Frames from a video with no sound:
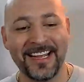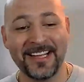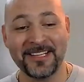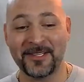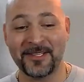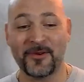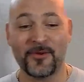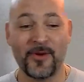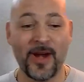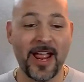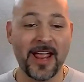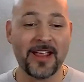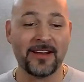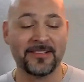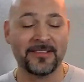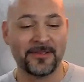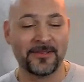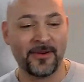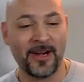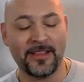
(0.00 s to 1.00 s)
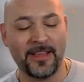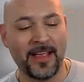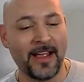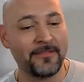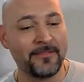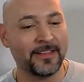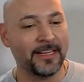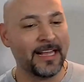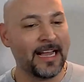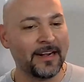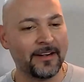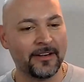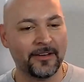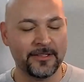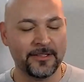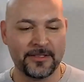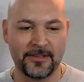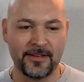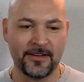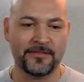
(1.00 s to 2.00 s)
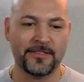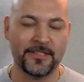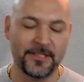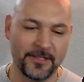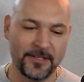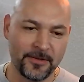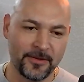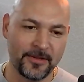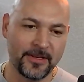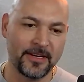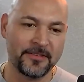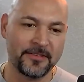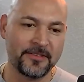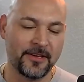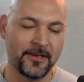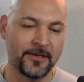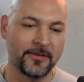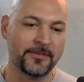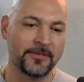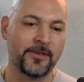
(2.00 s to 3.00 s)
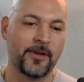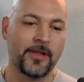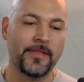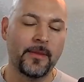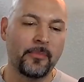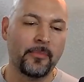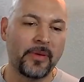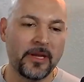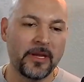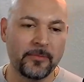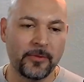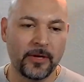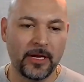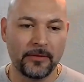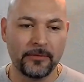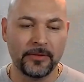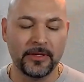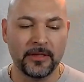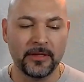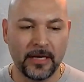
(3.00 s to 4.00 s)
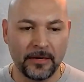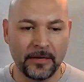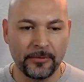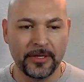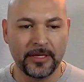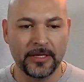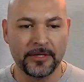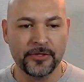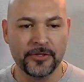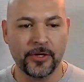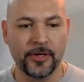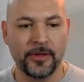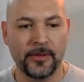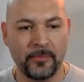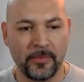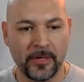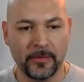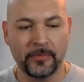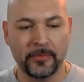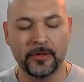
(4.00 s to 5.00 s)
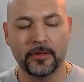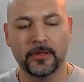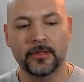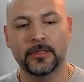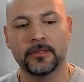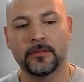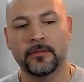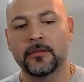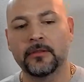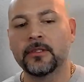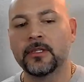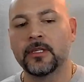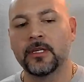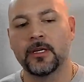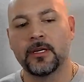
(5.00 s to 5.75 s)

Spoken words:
It's great. It's great. They have a lot of good stuff to do there too. So, and the people, I really enjoy the people, and